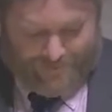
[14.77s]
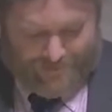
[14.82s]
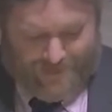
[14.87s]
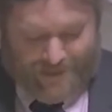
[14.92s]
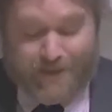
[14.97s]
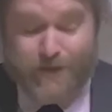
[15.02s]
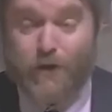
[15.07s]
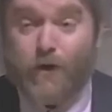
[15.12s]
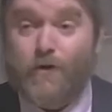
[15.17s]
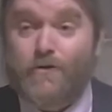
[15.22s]

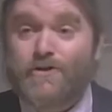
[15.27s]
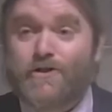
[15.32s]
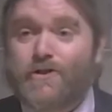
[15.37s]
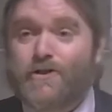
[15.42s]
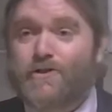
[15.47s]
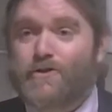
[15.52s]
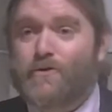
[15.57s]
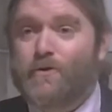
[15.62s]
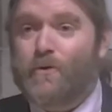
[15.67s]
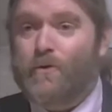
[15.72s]
They closed
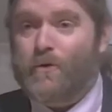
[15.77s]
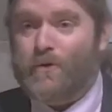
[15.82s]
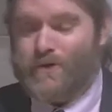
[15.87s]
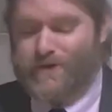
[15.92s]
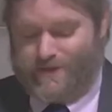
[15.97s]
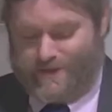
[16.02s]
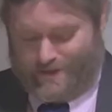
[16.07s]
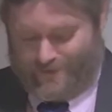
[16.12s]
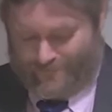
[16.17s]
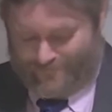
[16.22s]
the
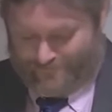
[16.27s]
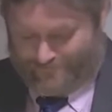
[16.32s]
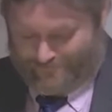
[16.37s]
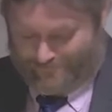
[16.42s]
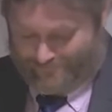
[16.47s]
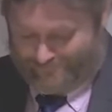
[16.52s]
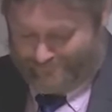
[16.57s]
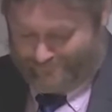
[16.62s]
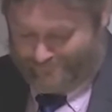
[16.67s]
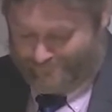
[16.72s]
schools.
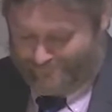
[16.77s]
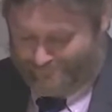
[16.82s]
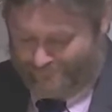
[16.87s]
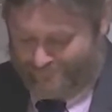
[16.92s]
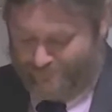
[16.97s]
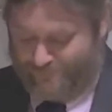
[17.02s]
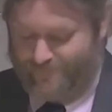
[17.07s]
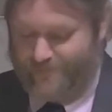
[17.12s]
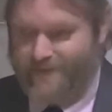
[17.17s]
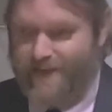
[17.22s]

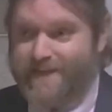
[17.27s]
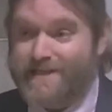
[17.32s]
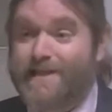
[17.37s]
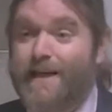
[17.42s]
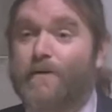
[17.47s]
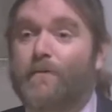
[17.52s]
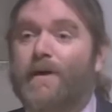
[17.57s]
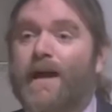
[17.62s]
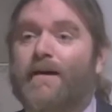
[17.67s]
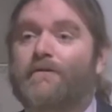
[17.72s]
They
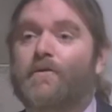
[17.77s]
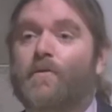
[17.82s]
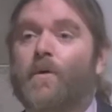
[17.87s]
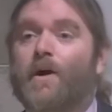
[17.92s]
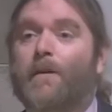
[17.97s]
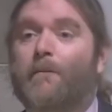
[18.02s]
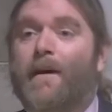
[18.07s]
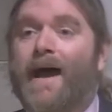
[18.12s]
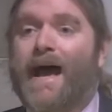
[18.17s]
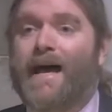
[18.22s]
said we have to
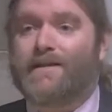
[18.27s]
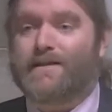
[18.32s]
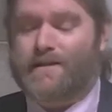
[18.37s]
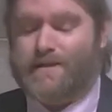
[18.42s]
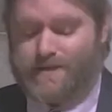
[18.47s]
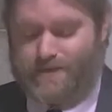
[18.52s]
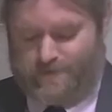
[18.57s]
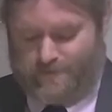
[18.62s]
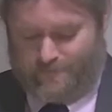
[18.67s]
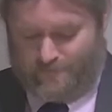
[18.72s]
wear
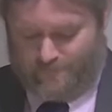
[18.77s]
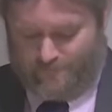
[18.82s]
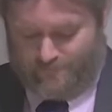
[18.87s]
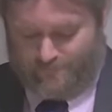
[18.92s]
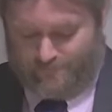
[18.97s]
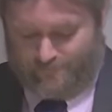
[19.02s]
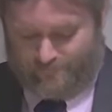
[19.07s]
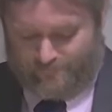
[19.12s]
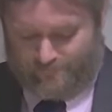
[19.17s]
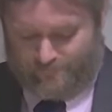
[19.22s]
masks.
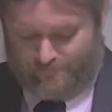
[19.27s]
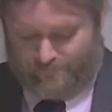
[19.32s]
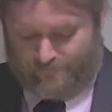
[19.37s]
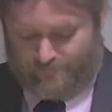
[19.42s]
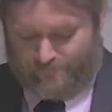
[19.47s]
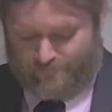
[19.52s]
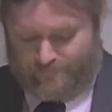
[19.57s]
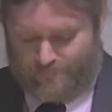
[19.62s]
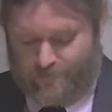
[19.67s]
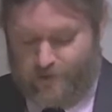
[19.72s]

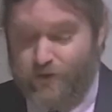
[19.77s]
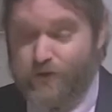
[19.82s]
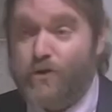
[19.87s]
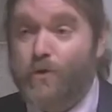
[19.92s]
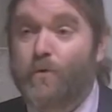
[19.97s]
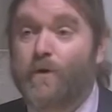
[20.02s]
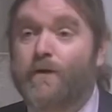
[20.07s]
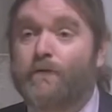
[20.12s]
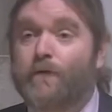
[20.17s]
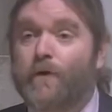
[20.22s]
They're
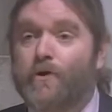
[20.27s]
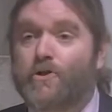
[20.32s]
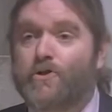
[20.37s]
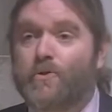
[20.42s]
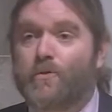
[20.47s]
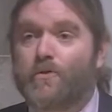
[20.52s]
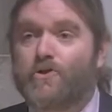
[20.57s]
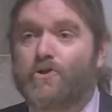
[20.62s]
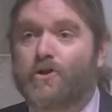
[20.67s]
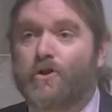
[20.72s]
doing
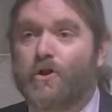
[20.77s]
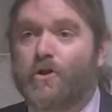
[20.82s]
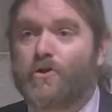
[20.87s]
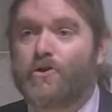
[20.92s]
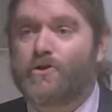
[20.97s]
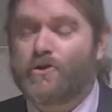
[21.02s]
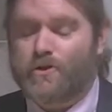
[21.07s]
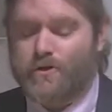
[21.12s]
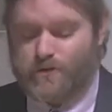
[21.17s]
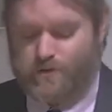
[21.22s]
virtual
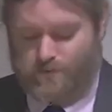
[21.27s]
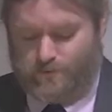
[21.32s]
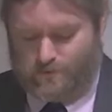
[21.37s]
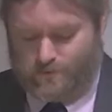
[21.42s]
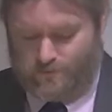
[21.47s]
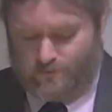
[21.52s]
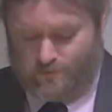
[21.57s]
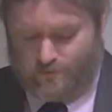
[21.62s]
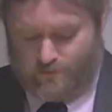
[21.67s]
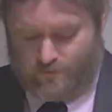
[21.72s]
church.
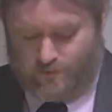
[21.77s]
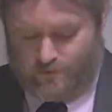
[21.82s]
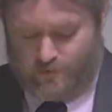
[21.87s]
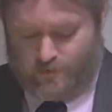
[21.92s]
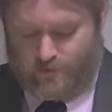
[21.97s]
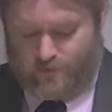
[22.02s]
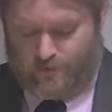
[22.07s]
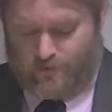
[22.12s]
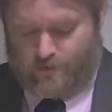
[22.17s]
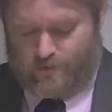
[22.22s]

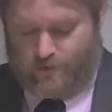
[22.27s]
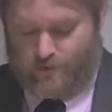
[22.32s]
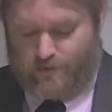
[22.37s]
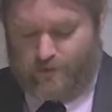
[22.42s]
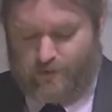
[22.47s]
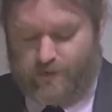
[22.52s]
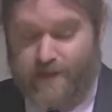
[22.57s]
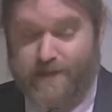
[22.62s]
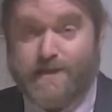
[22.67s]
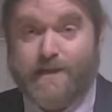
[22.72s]

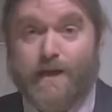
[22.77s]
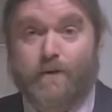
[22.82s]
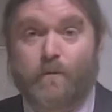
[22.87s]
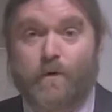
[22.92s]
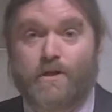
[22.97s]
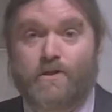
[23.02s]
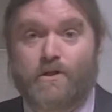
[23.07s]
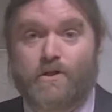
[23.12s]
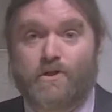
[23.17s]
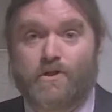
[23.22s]
They
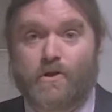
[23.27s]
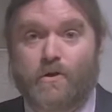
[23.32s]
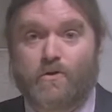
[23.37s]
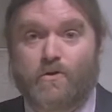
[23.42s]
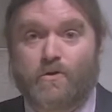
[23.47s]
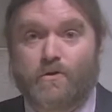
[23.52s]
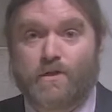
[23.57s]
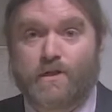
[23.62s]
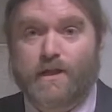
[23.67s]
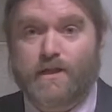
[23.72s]
said we should
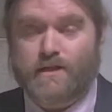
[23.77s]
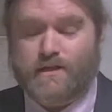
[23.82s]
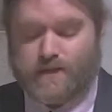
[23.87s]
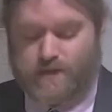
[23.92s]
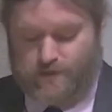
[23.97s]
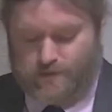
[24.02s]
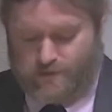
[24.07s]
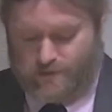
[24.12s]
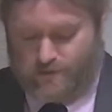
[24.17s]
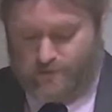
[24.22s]
social
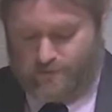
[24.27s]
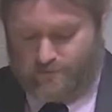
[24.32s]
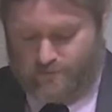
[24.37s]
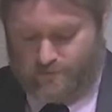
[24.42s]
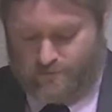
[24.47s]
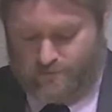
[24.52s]
distance.